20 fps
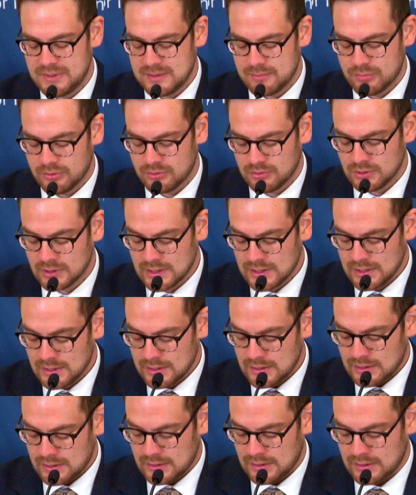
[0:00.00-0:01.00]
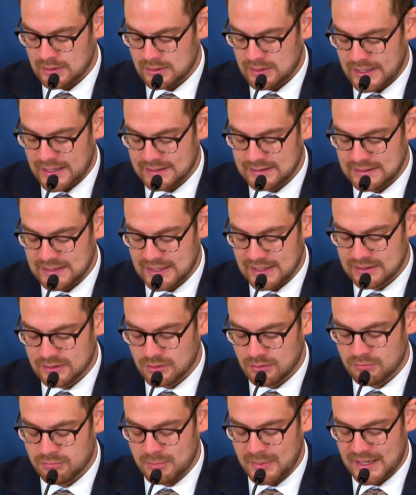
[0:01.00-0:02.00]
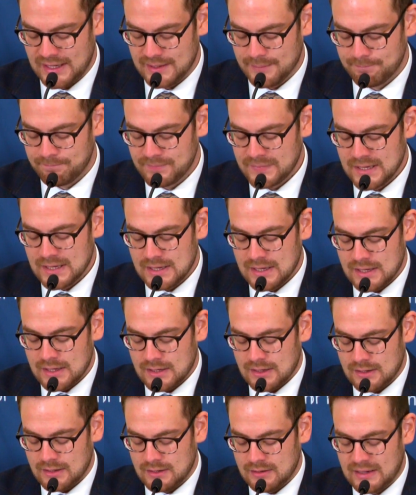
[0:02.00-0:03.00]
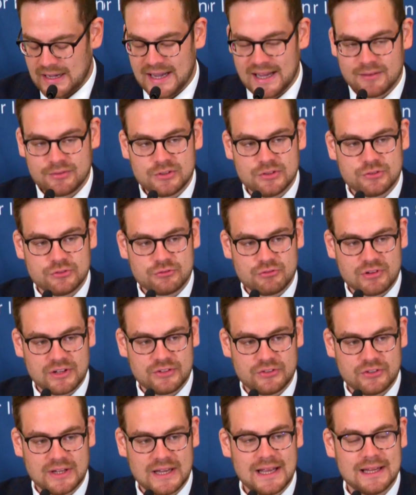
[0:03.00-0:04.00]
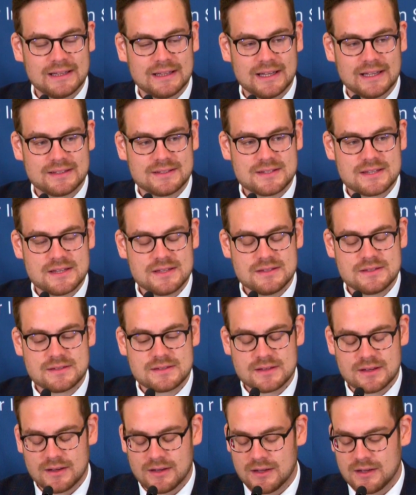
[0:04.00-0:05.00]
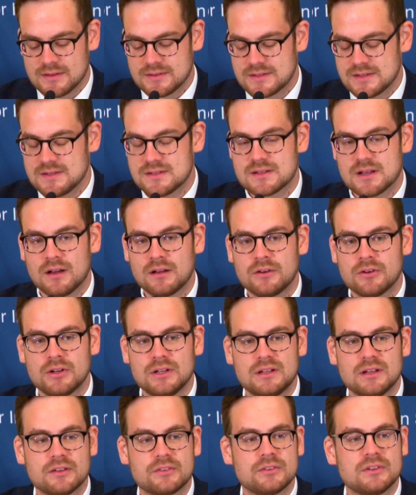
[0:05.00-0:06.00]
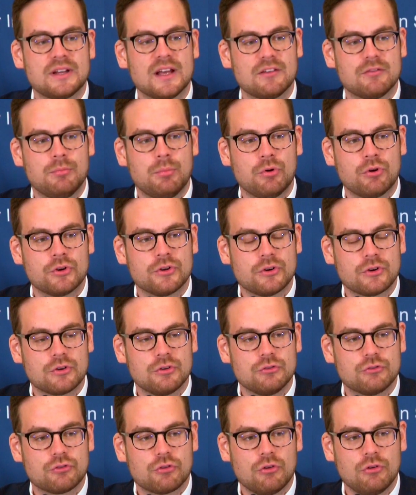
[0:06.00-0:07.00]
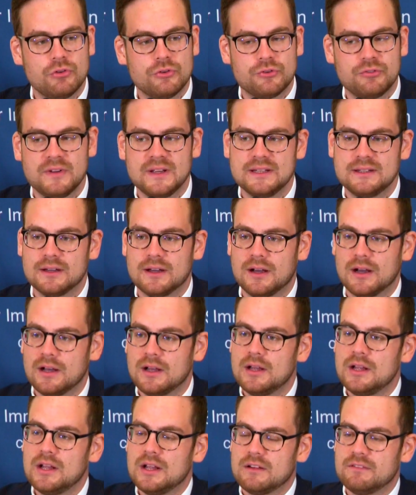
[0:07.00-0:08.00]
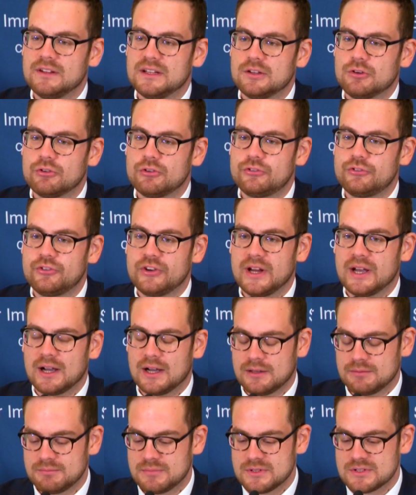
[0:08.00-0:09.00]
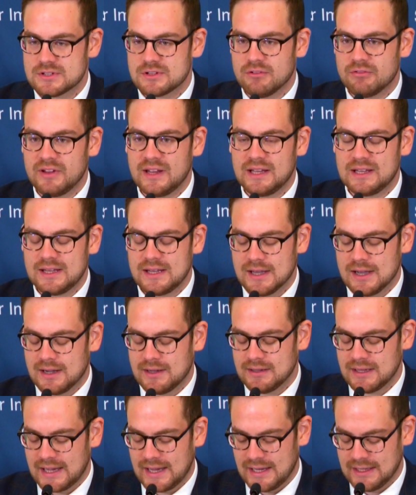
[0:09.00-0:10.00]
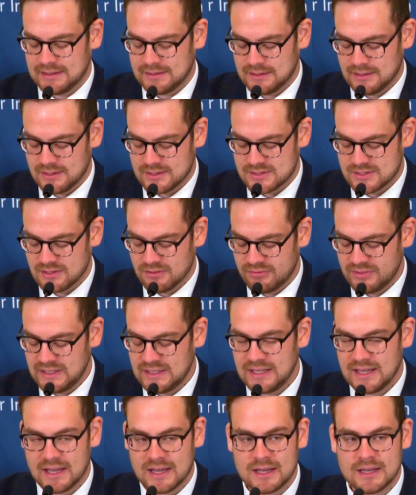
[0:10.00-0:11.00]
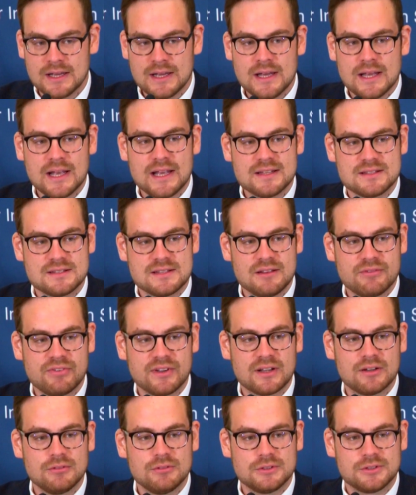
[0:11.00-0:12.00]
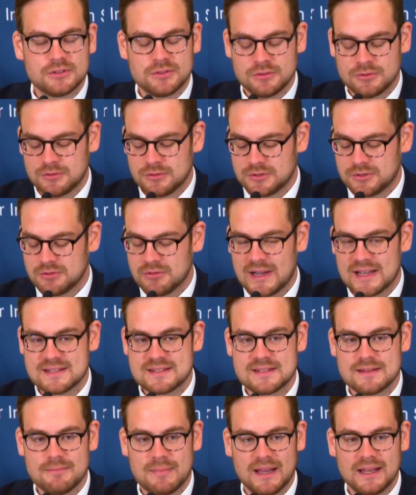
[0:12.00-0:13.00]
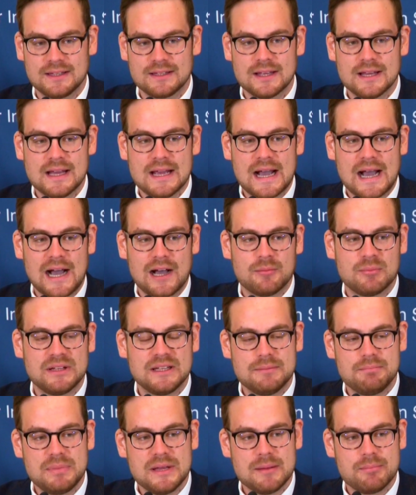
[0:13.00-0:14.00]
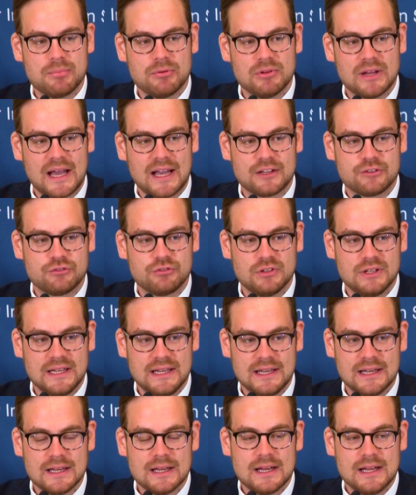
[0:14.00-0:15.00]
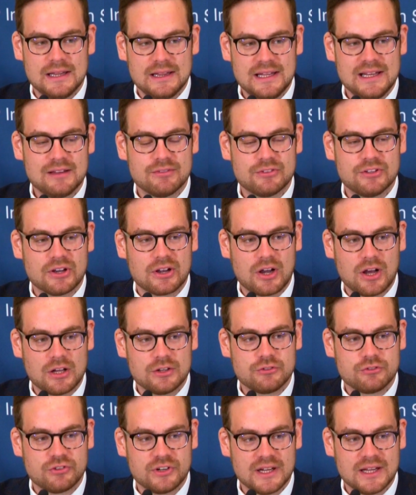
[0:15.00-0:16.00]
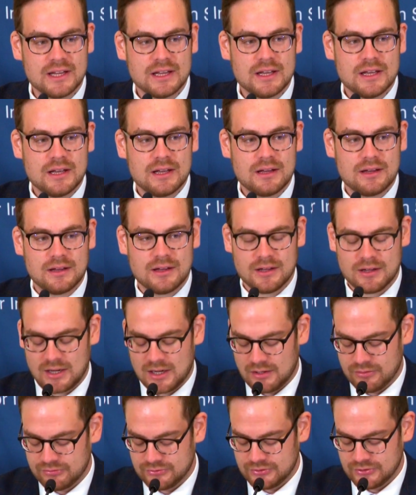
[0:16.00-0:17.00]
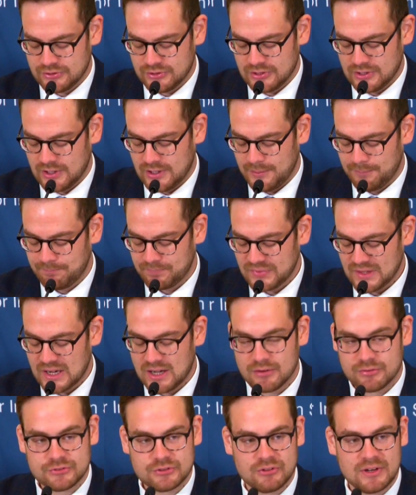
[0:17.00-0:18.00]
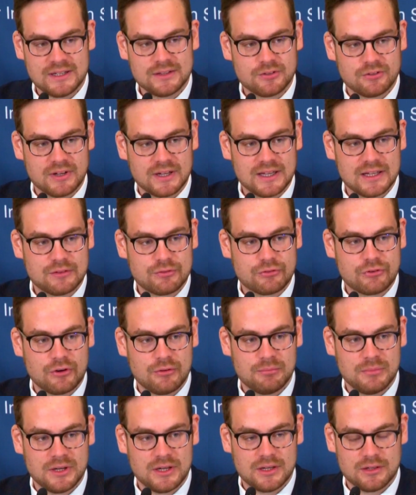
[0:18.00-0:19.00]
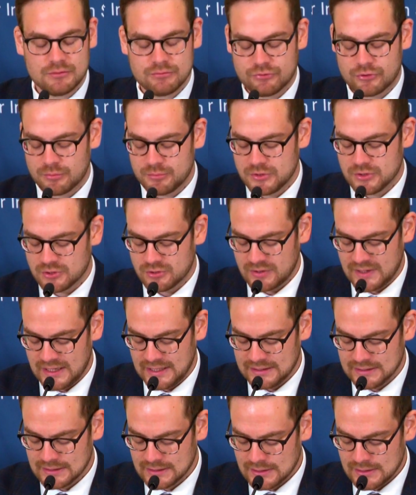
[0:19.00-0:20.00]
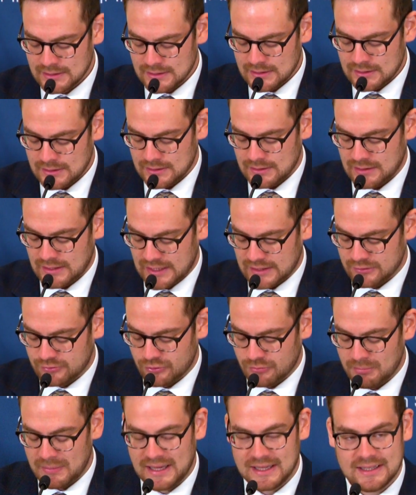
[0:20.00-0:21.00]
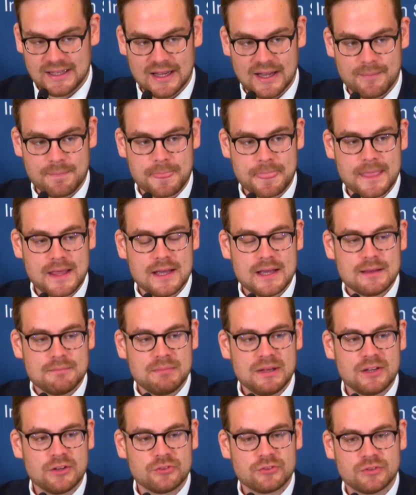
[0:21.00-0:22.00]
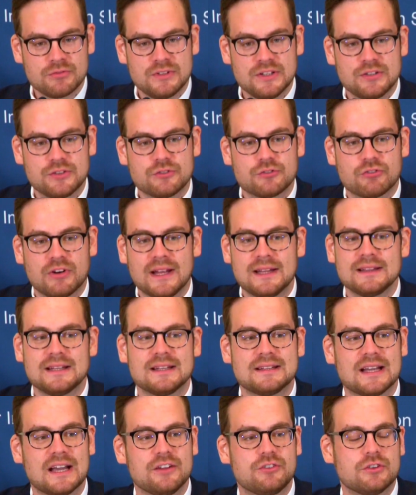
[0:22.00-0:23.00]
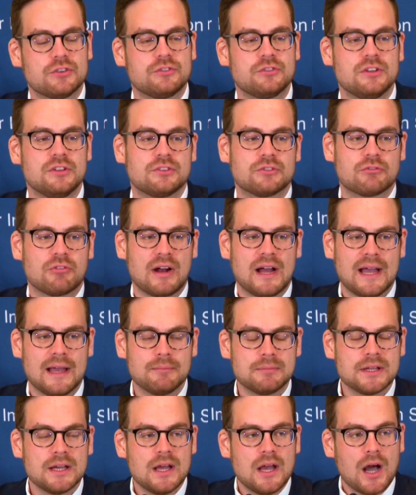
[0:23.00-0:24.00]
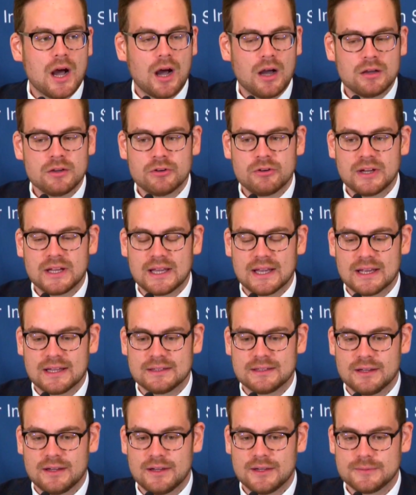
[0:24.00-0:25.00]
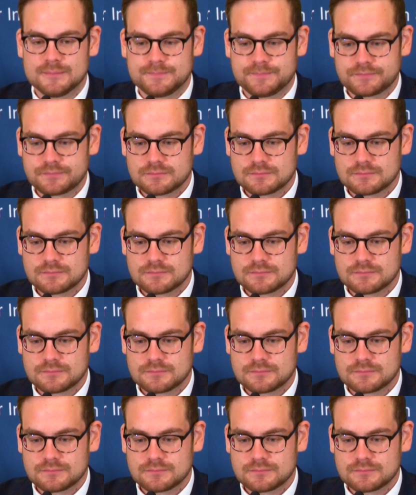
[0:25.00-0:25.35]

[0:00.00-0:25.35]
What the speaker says: people at the end of May. I have to stress again that since Hungary doesn't have border controls with Austria, Slovakia, and Slovenia, it's difficult to estimate how many people actually leave the country after entering it from Ukraine and Romania. Because of this trend that I just described, Hungary can